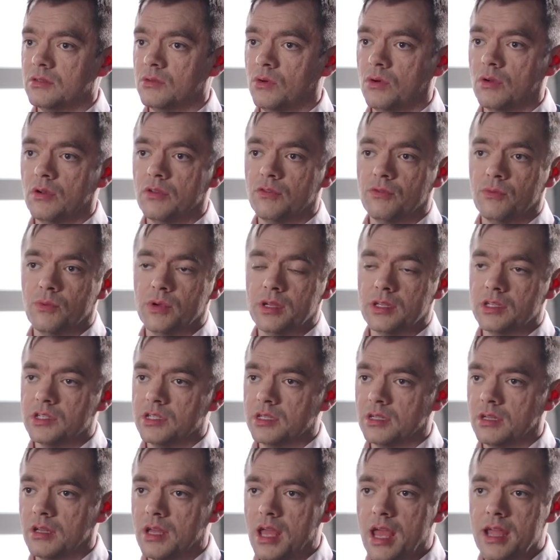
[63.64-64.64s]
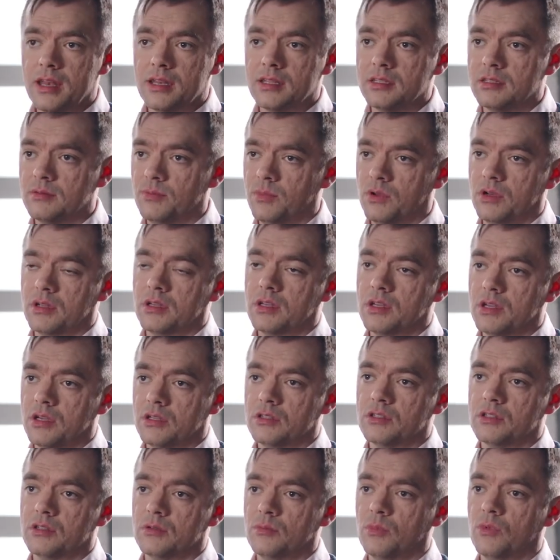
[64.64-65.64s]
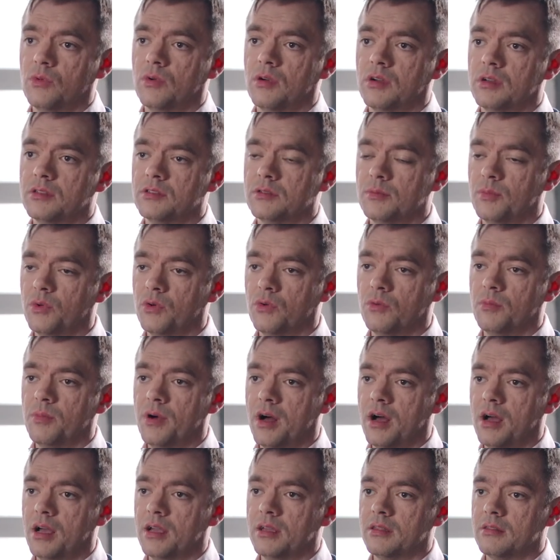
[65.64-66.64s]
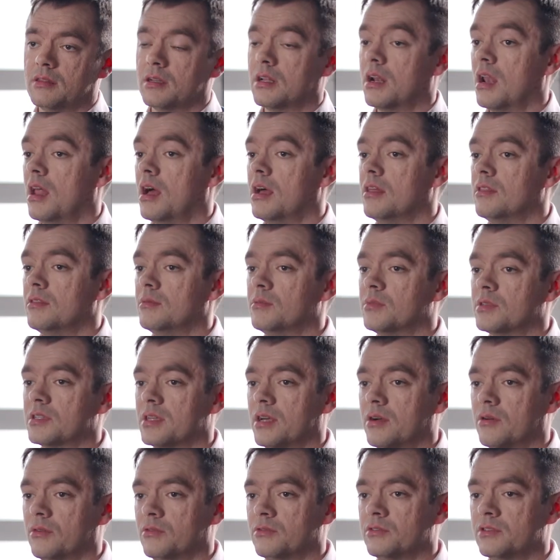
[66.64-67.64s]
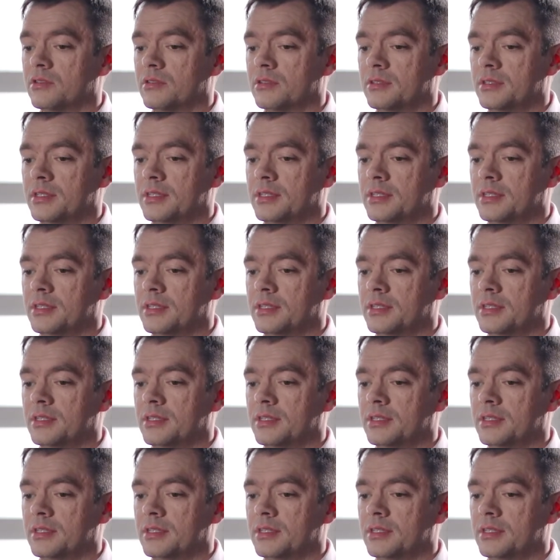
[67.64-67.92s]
all of which are editable and customizable by the client themselves.